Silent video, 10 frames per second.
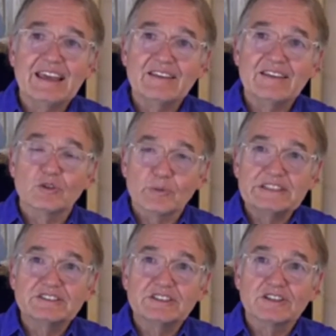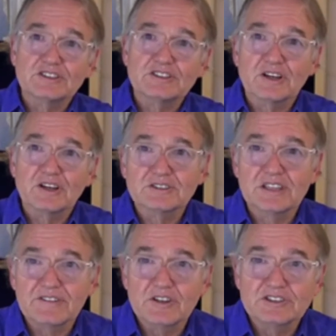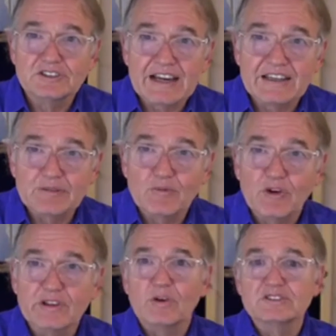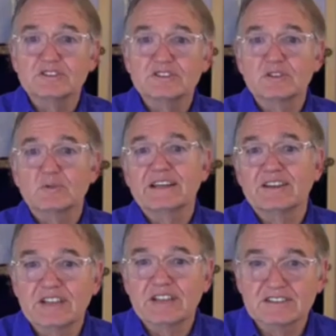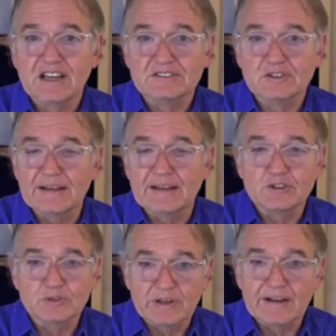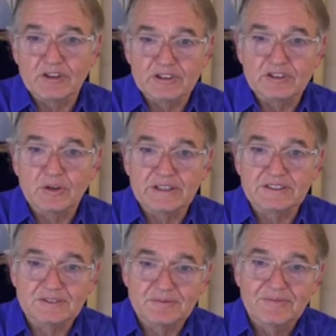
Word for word: The research shows that if you ejaculate more than once a week, your testosterone levels will never increase.